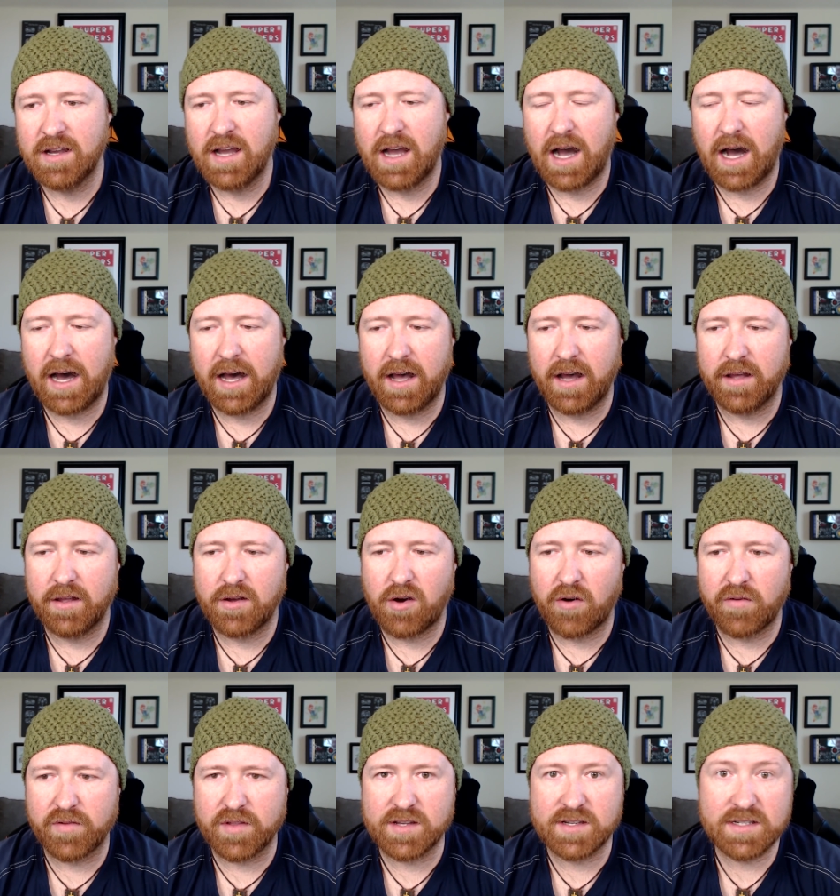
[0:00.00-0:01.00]
Uh,
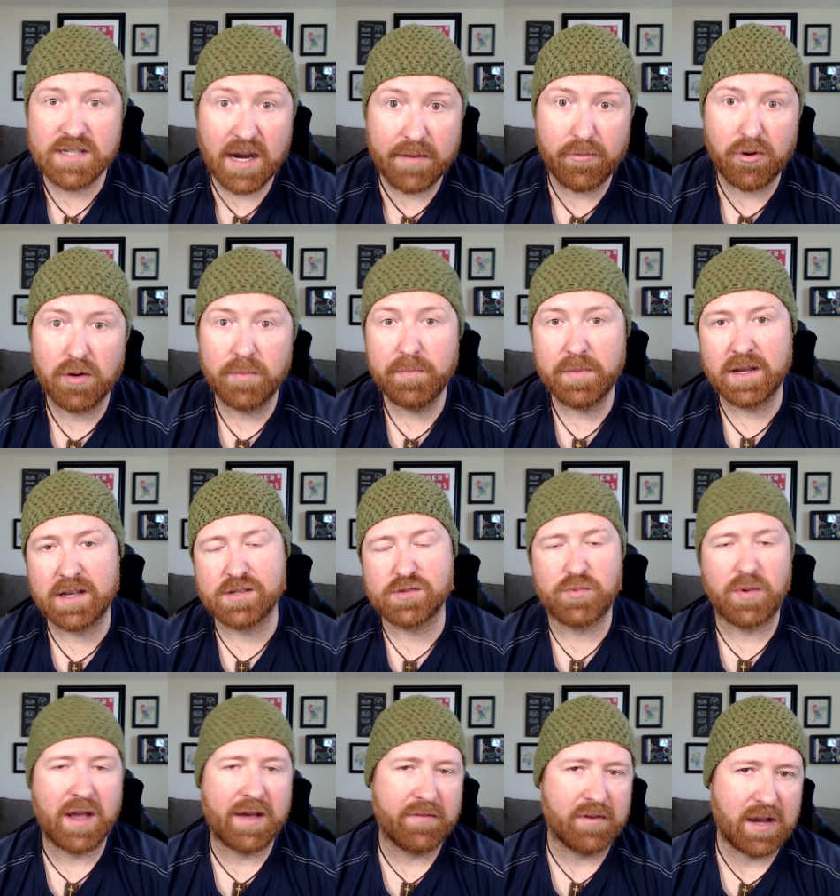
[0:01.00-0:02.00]
over the summer because
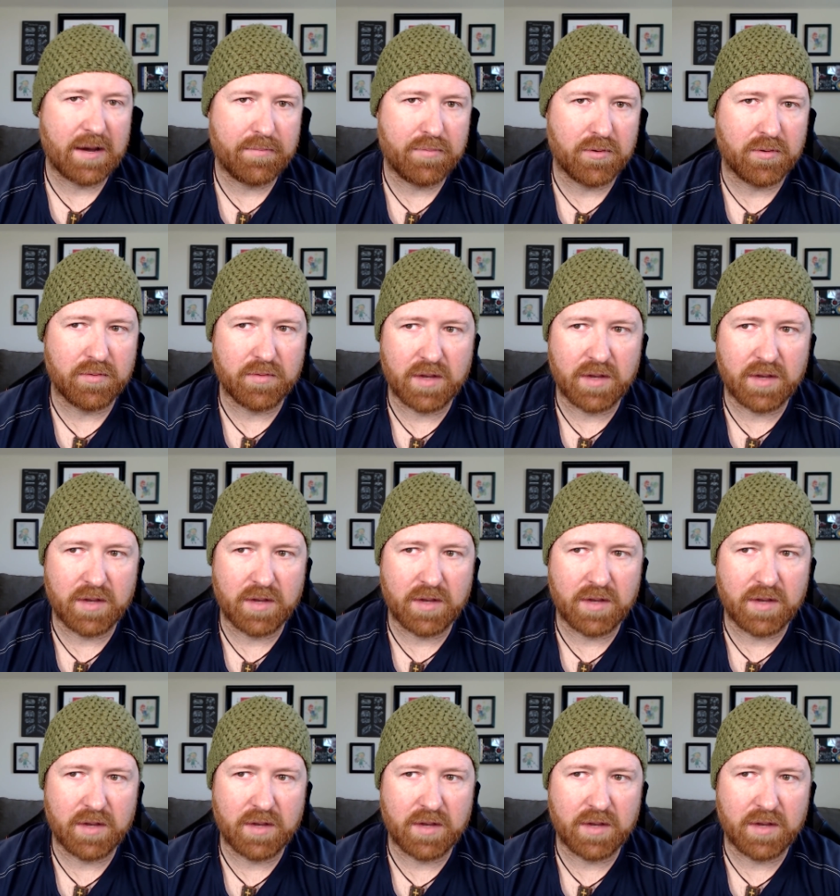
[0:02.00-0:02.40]
we have a couple